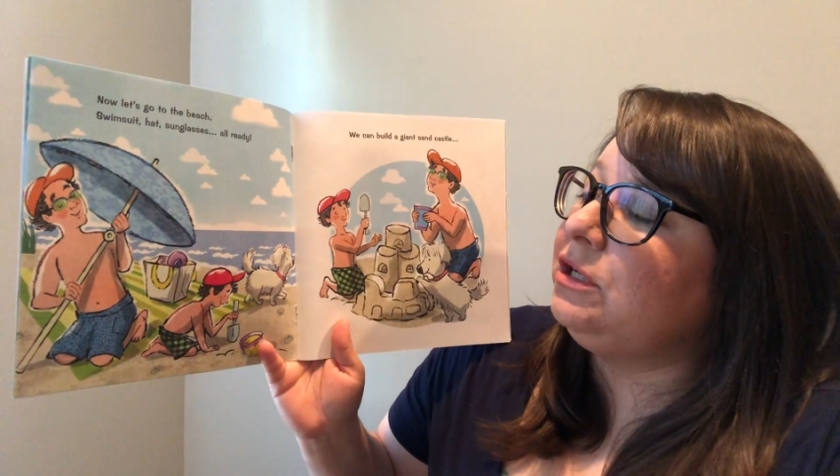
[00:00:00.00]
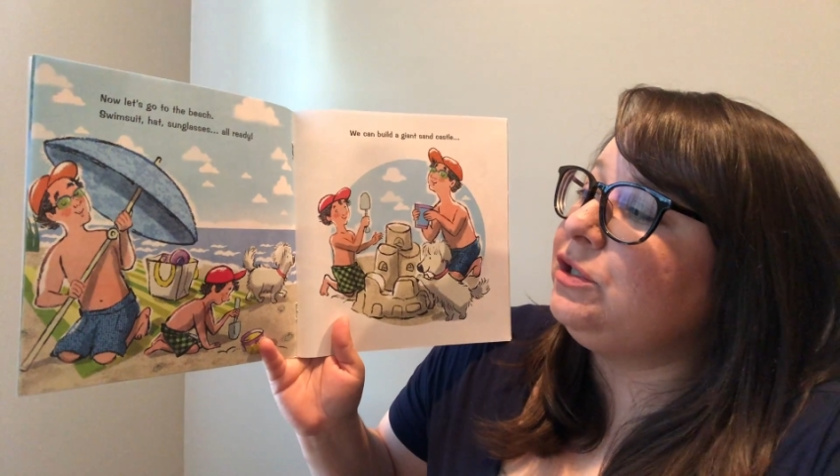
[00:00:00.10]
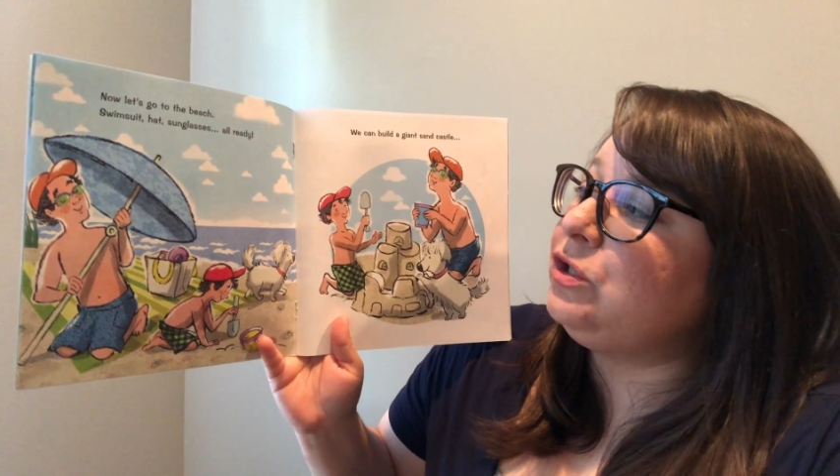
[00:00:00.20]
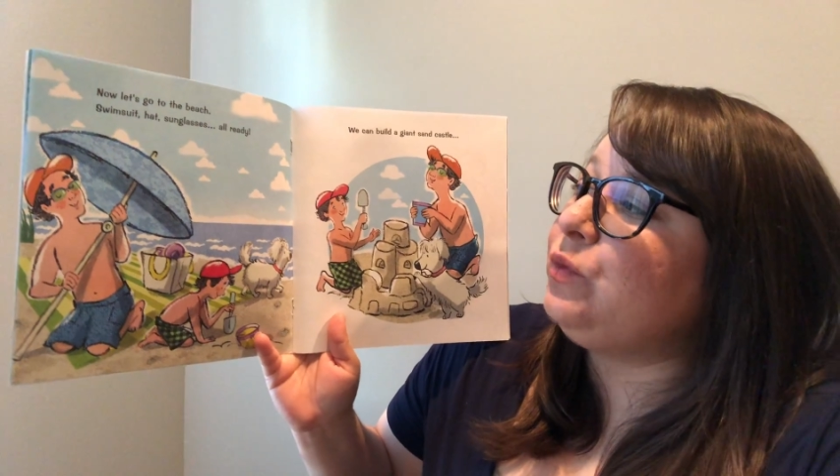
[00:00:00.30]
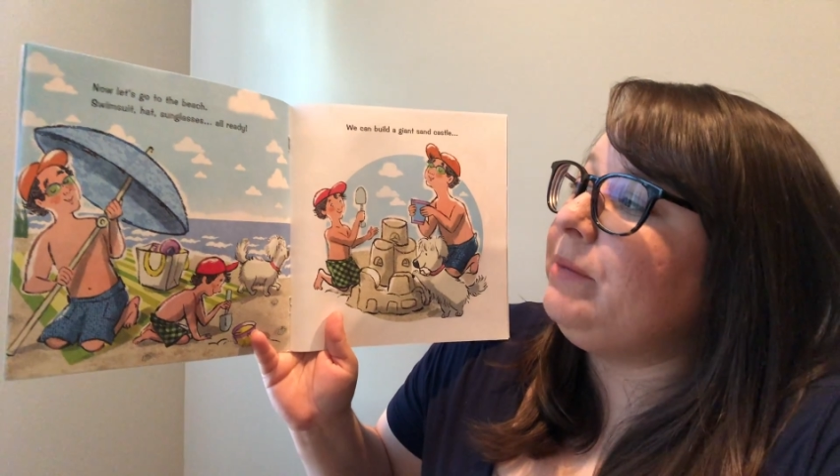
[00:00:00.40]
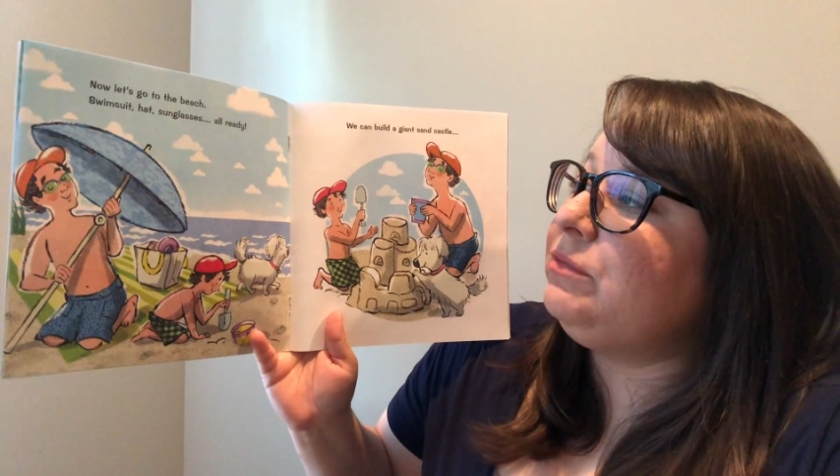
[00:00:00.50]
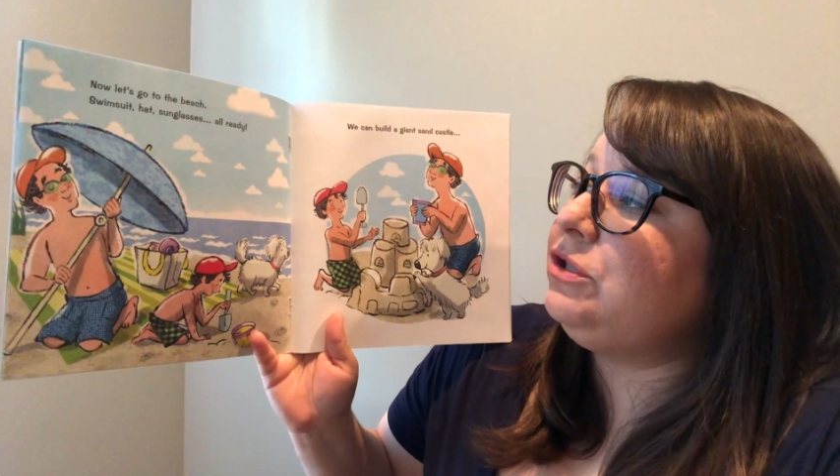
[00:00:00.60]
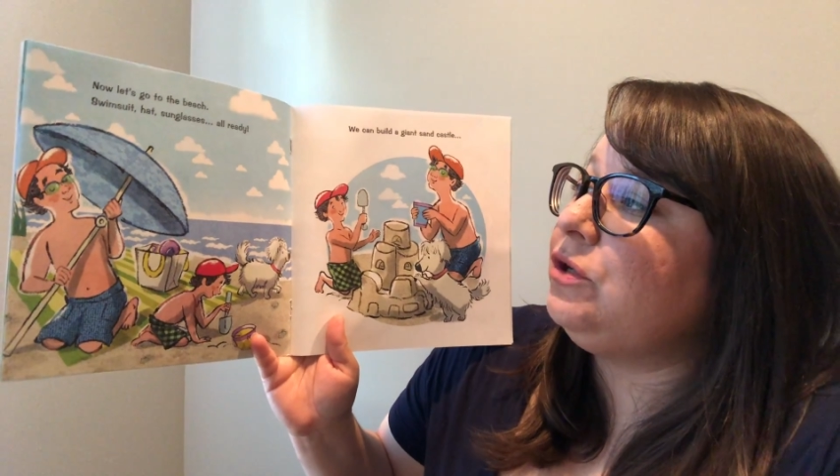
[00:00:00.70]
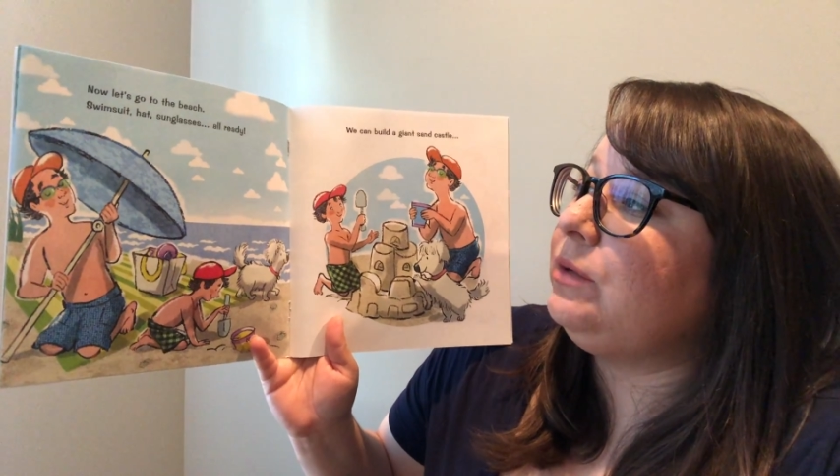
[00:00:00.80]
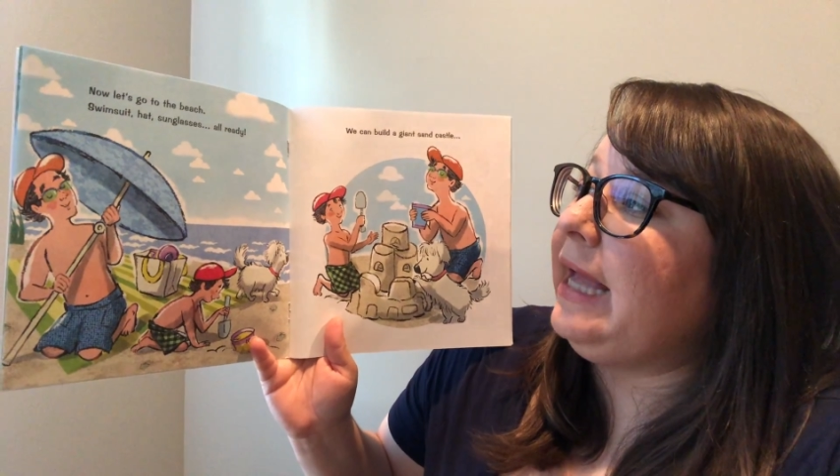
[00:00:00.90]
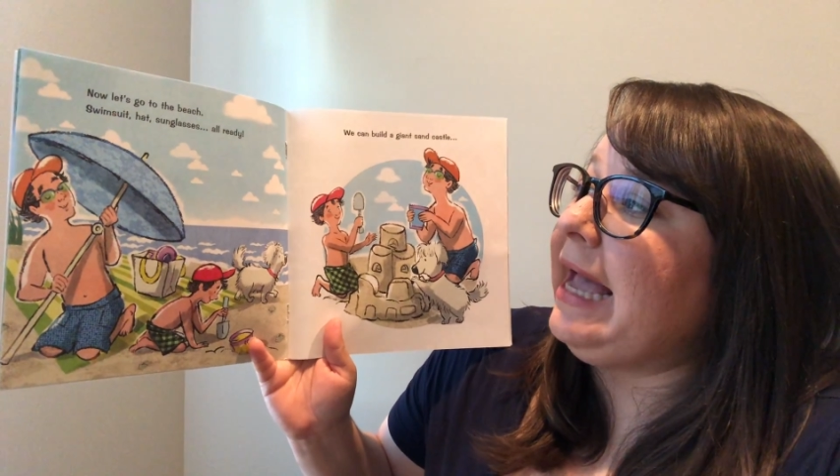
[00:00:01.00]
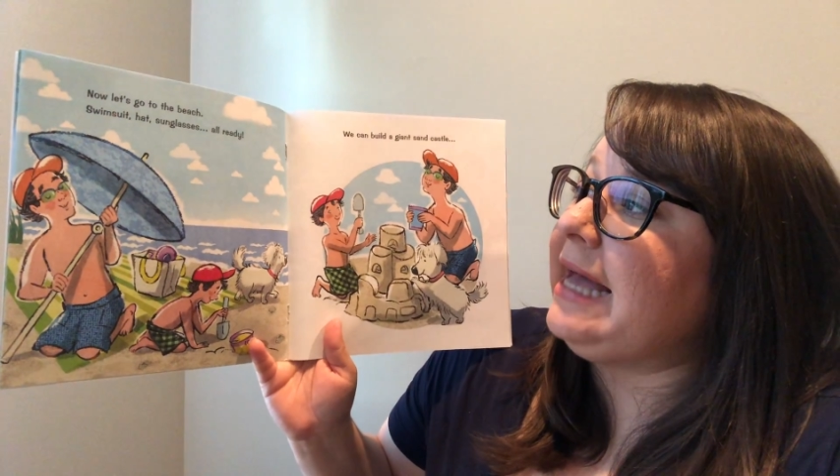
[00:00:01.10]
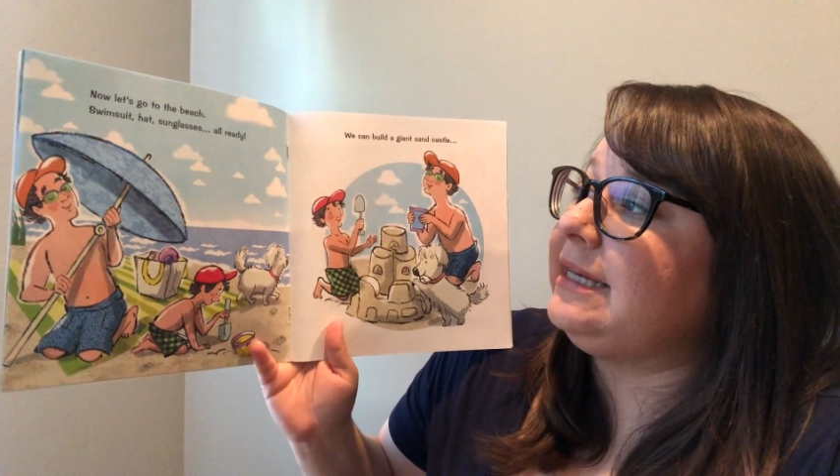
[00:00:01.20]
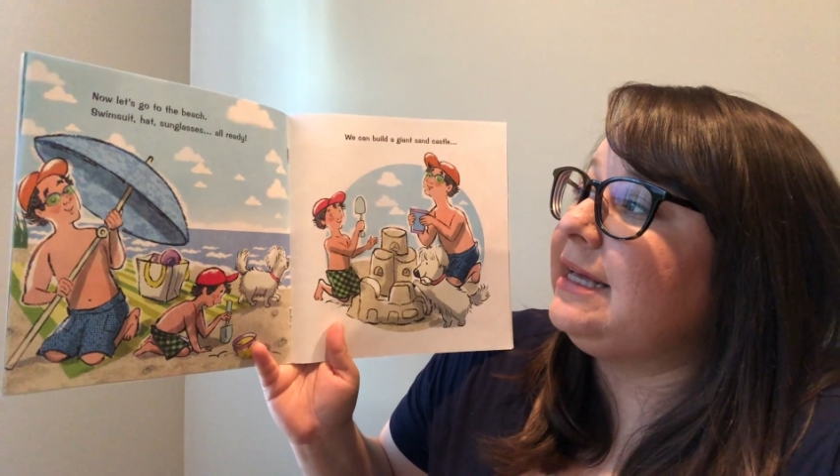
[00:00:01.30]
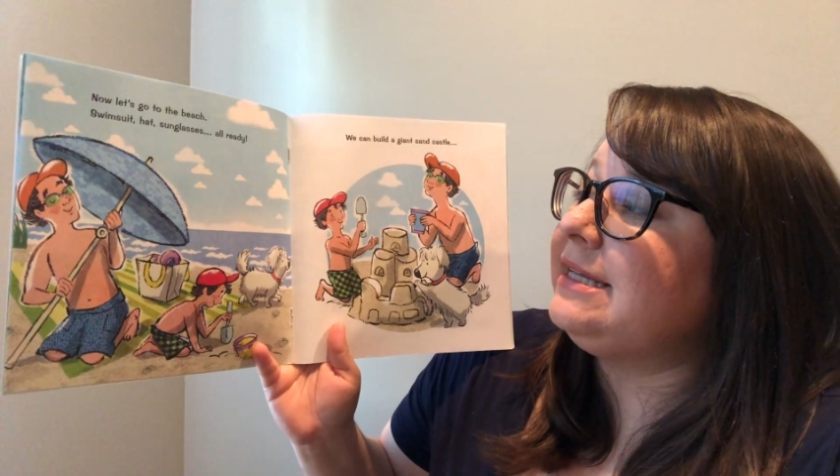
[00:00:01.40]
Swimsuit,
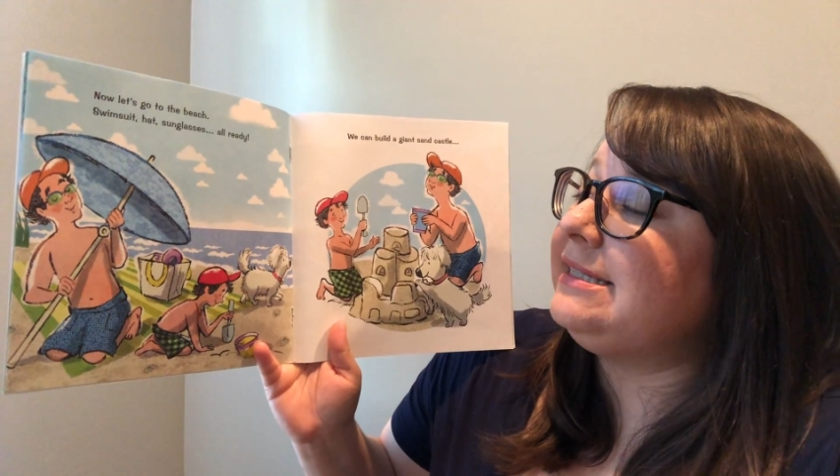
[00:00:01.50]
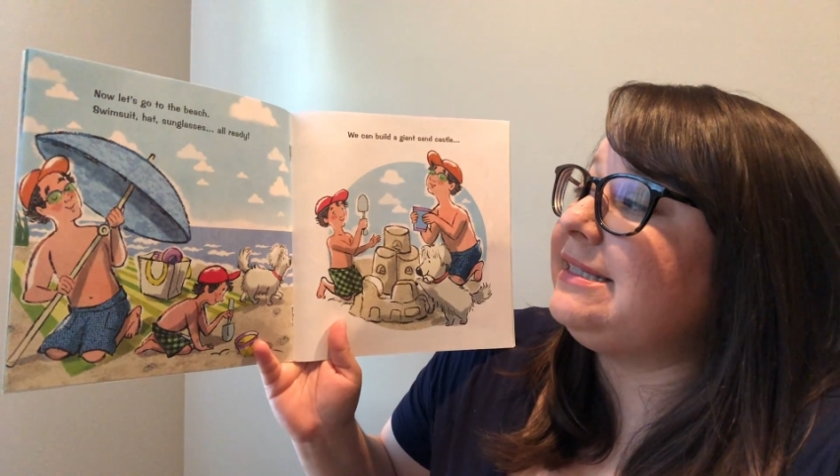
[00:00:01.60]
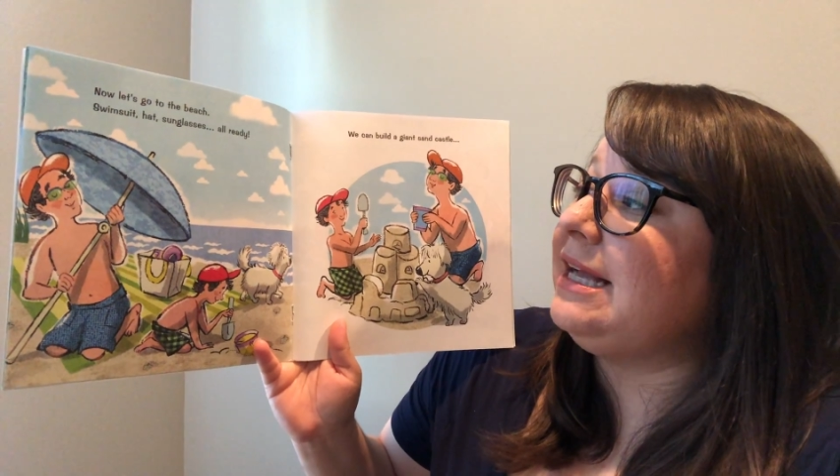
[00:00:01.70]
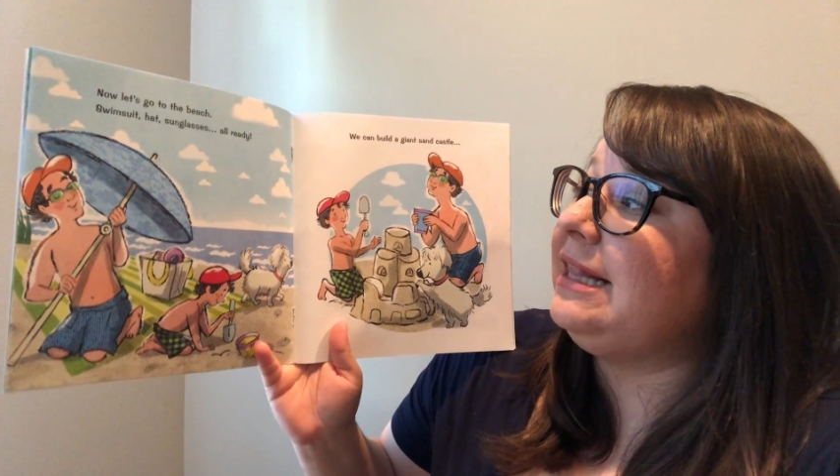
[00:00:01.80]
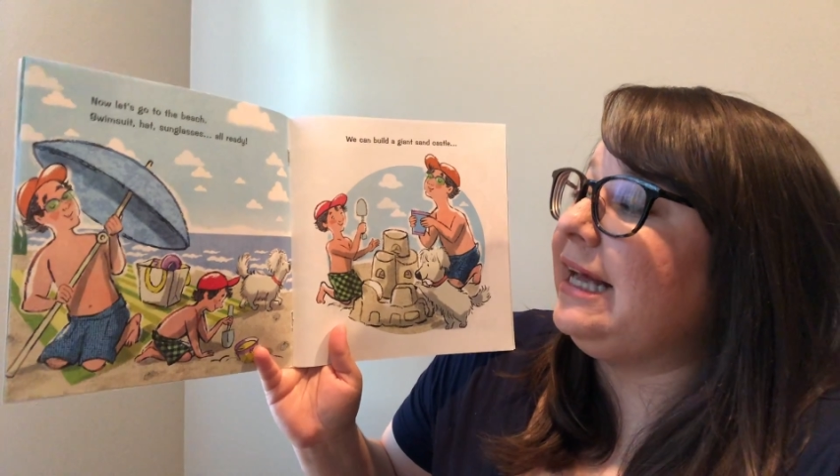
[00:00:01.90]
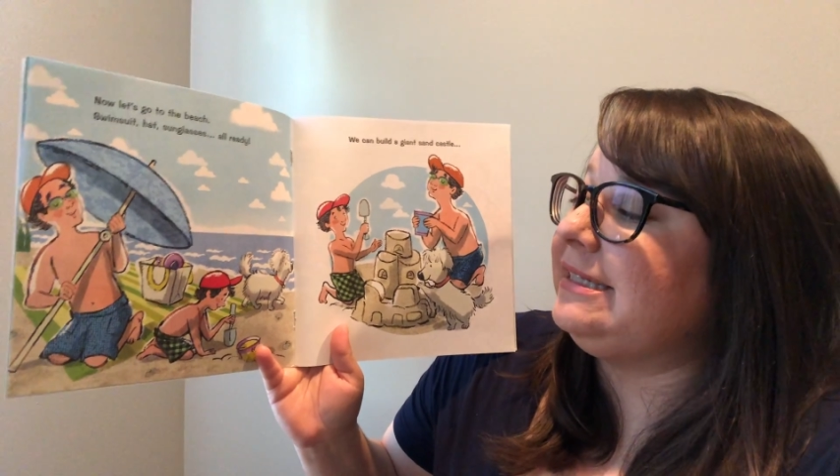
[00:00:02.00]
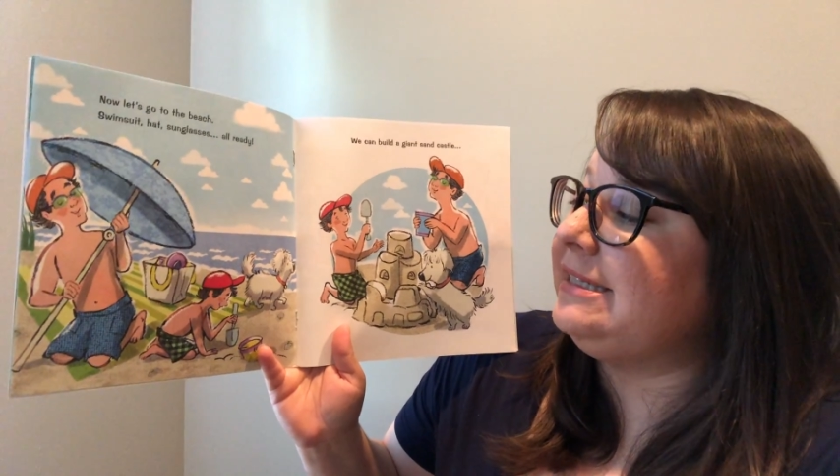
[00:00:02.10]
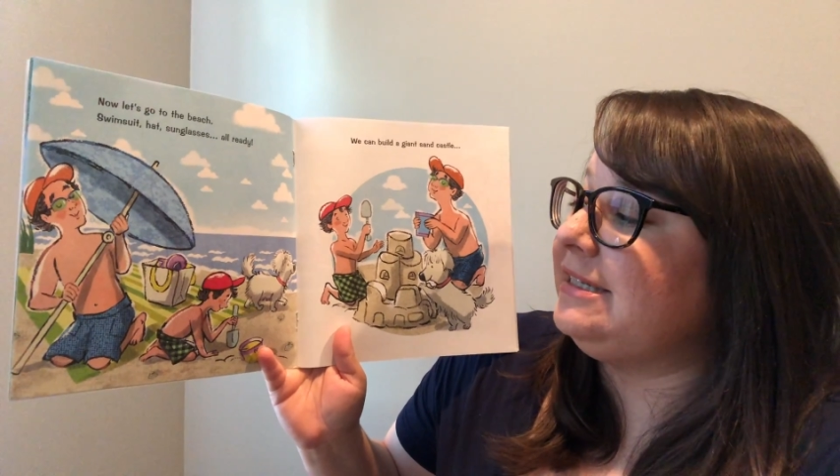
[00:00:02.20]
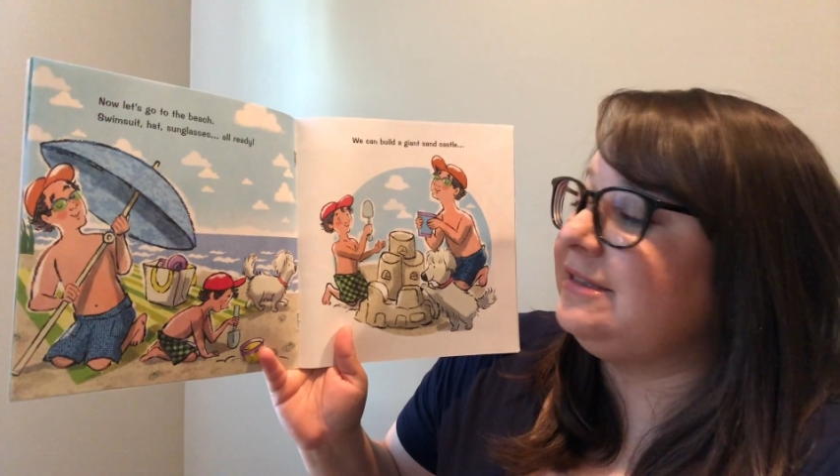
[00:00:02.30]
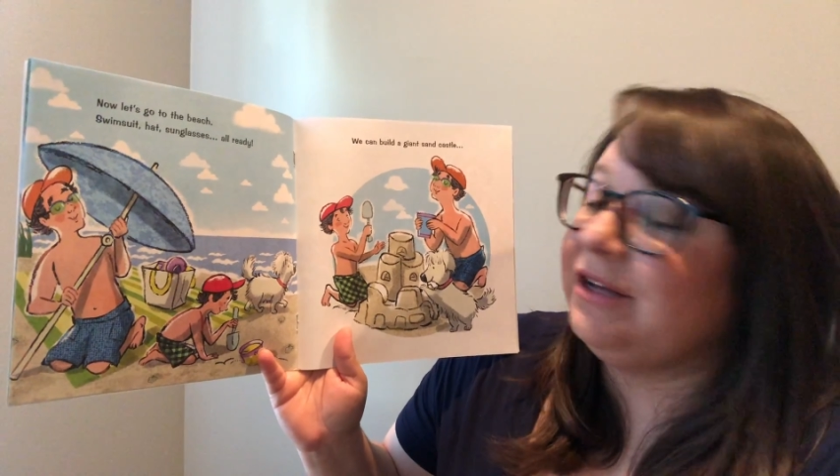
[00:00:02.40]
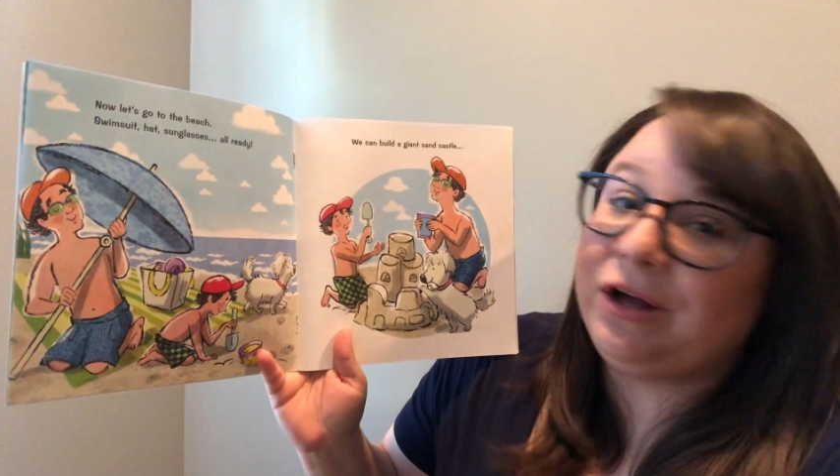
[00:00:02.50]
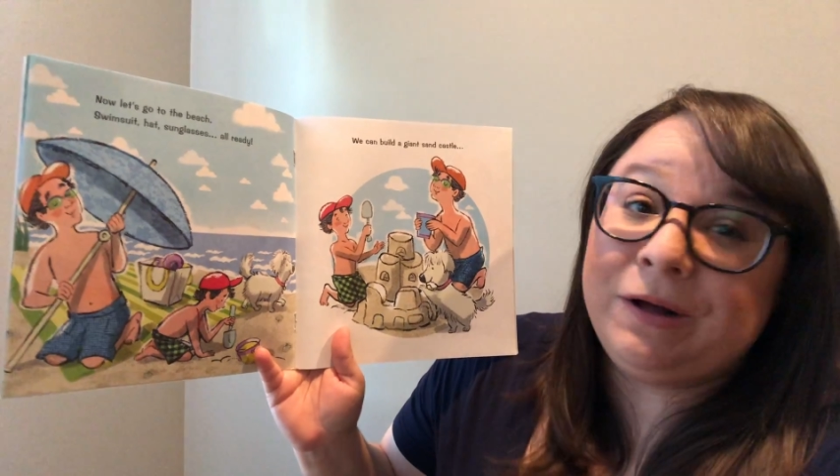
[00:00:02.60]
hat, sunglasses,